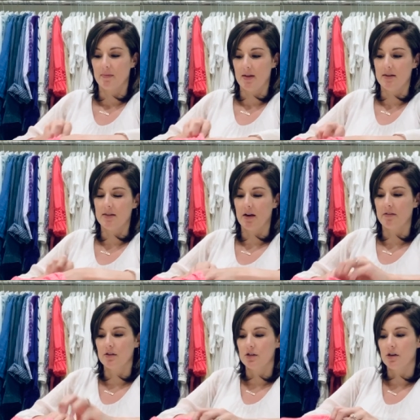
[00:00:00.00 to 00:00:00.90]
and tuck
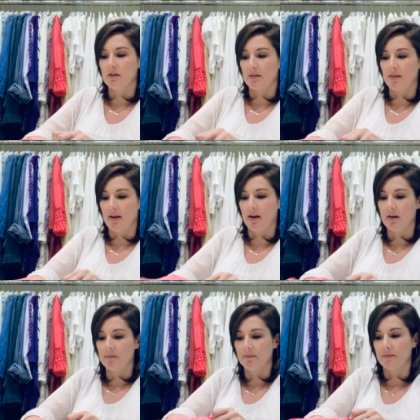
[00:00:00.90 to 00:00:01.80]
the shirt
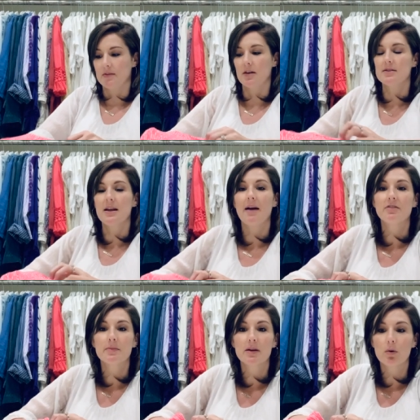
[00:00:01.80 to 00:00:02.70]
there. Doesn't have
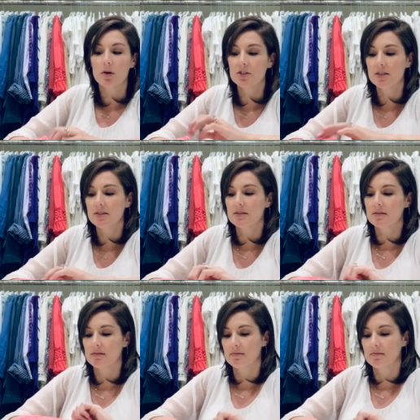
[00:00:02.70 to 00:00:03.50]
to be gorgeous.